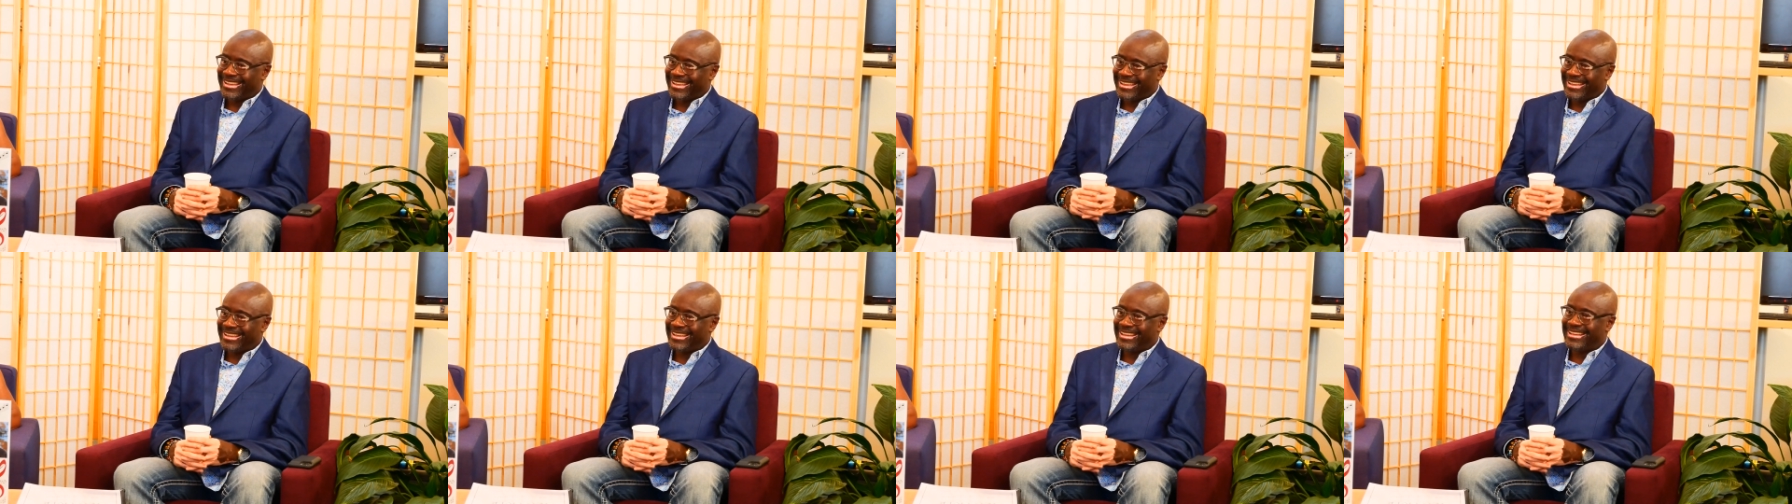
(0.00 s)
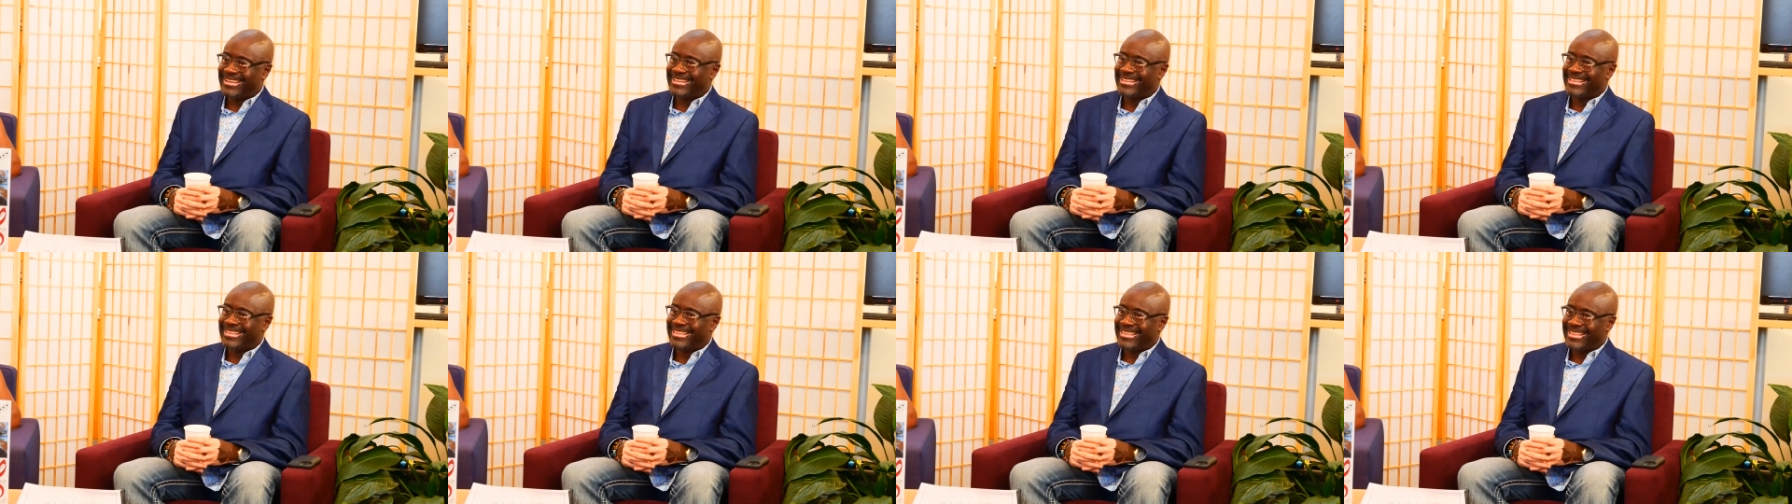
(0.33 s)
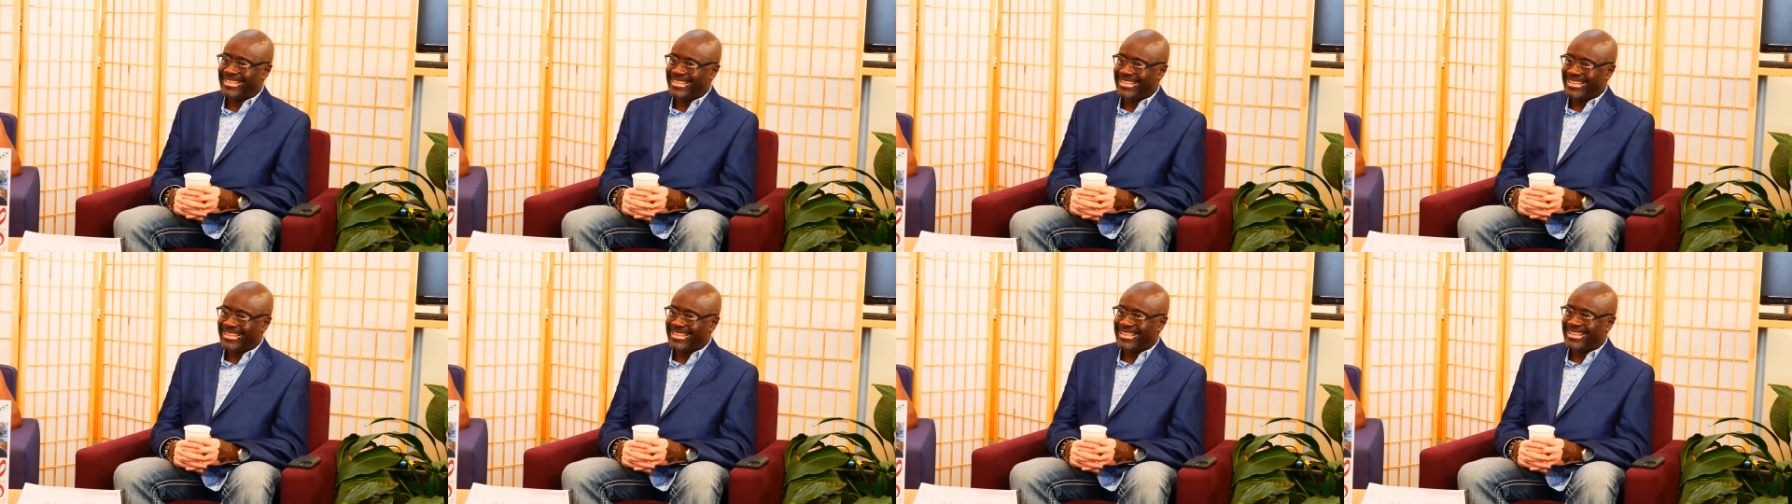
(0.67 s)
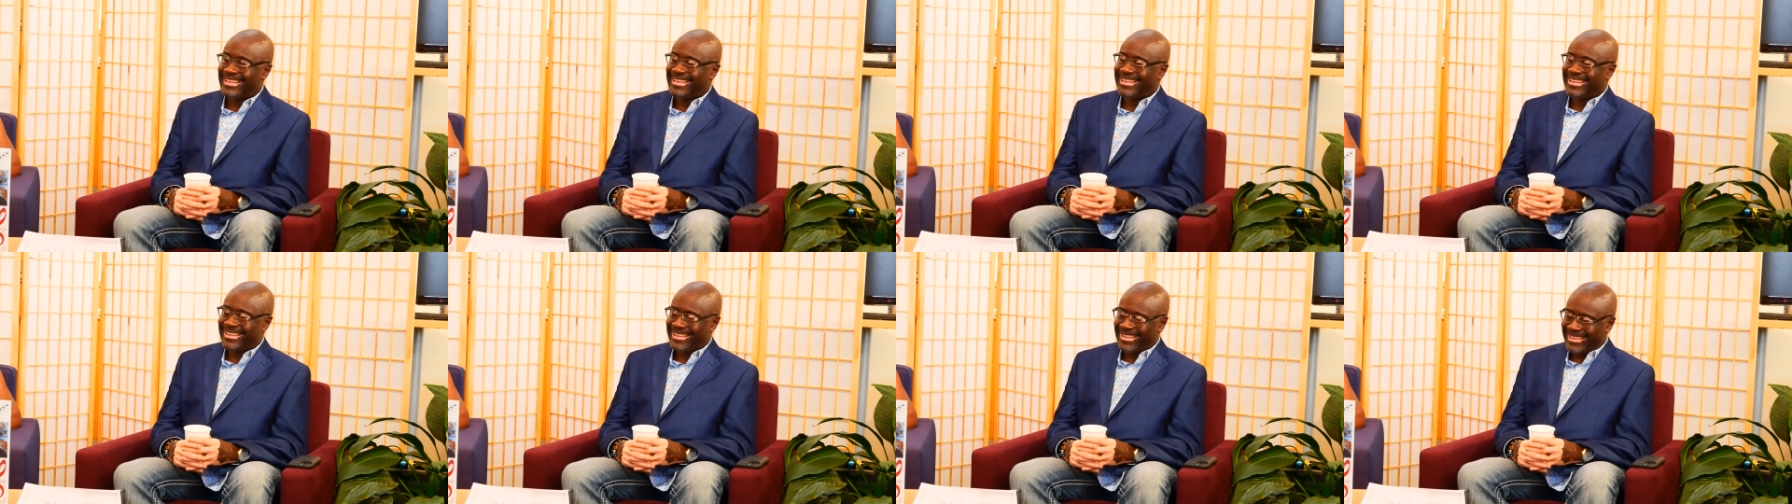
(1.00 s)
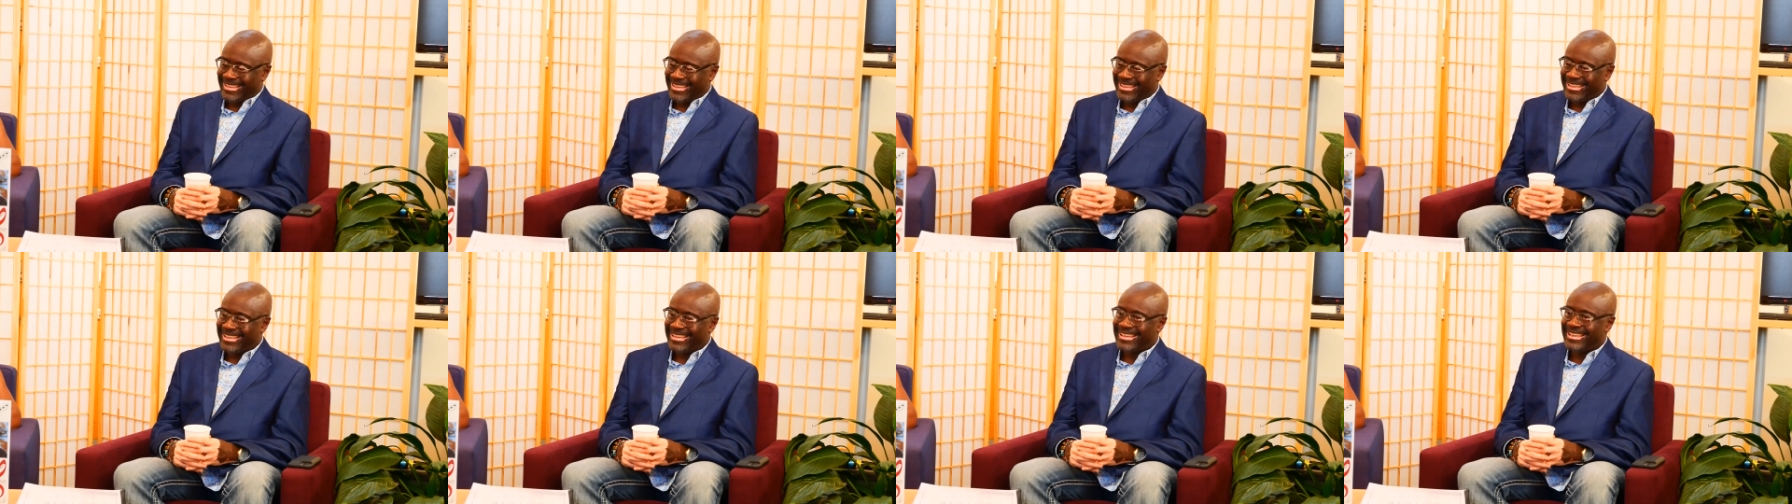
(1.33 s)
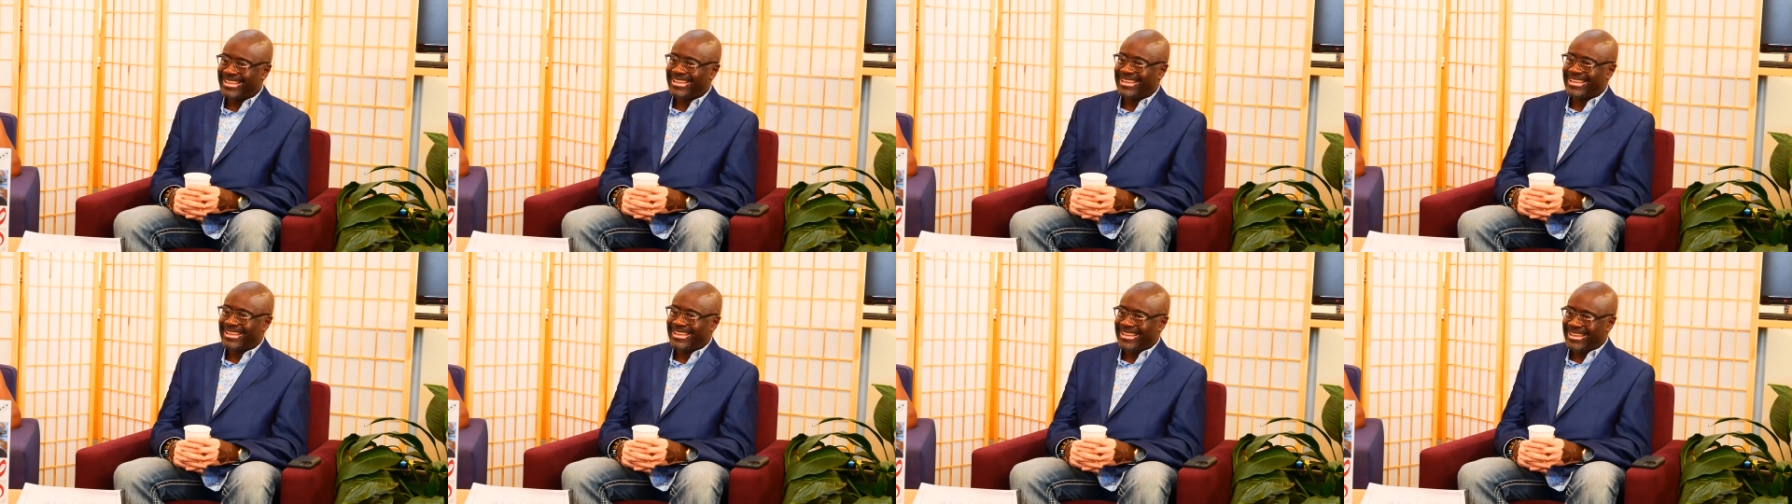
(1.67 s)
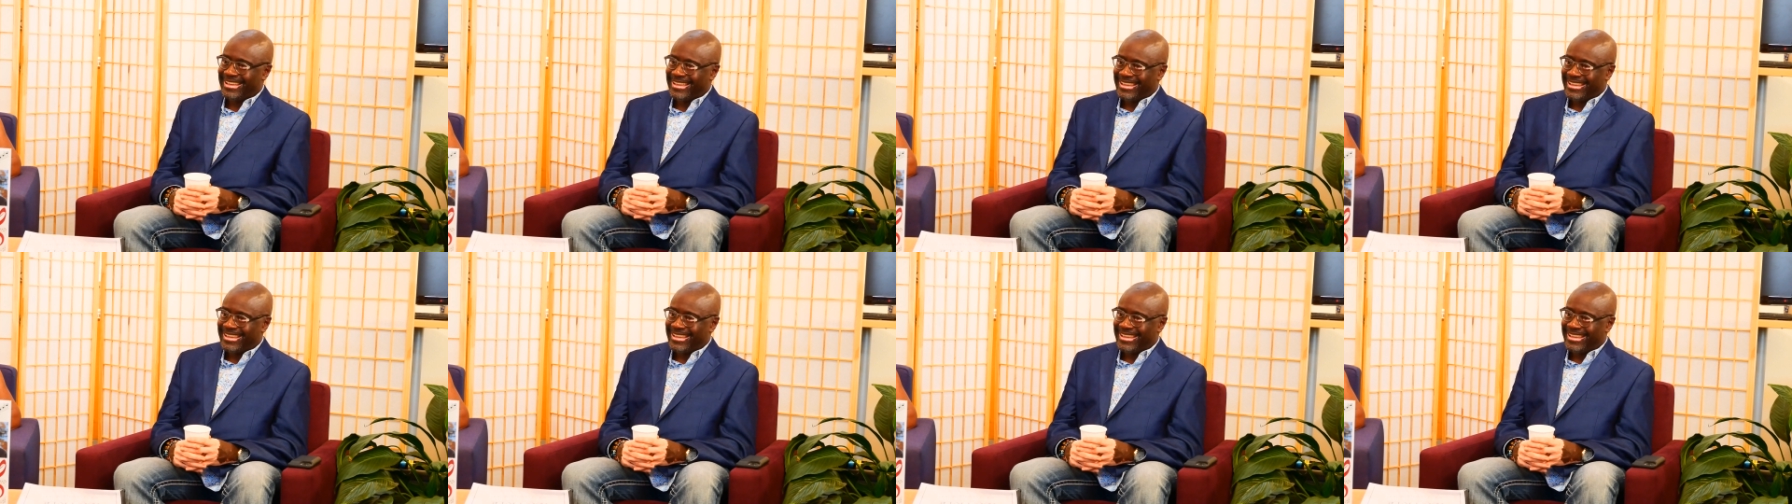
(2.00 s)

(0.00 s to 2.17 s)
Yeah. Uh, that's wonderful.